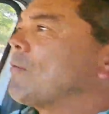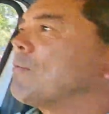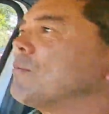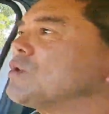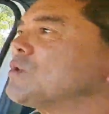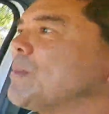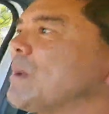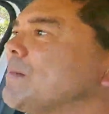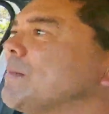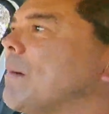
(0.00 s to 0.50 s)

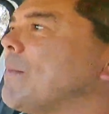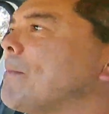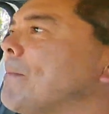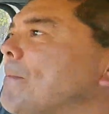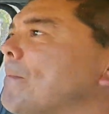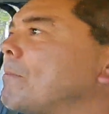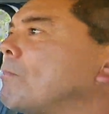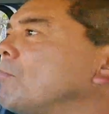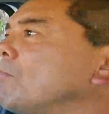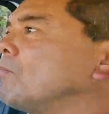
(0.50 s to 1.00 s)
Speed bump.
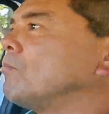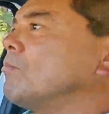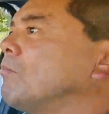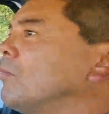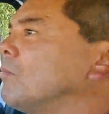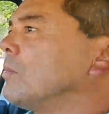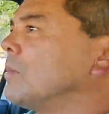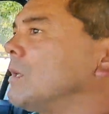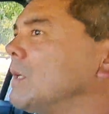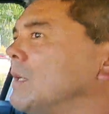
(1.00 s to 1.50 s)

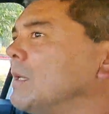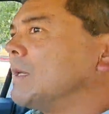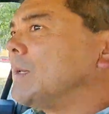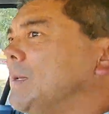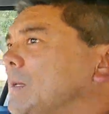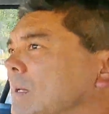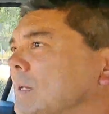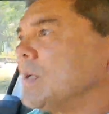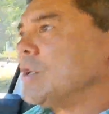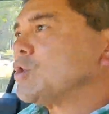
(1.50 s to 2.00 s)

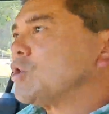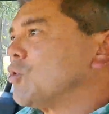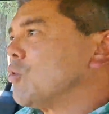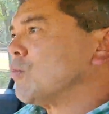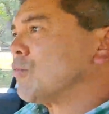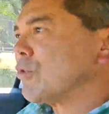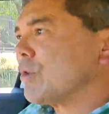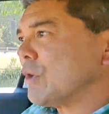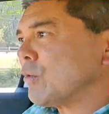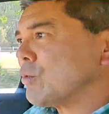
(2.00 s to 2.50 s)
It's still
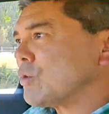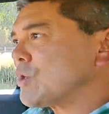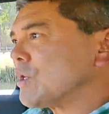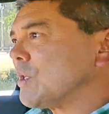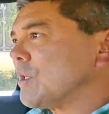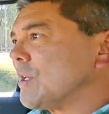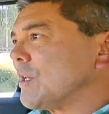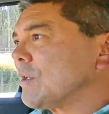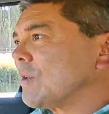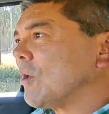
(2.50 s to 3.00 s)
pretty
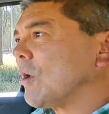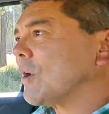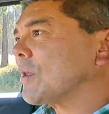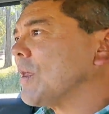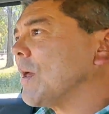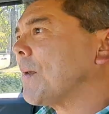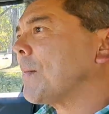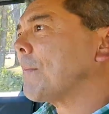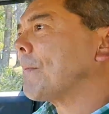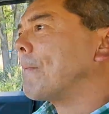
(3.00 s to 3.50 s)
resilient like
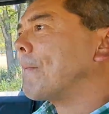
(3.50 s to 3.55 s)
that.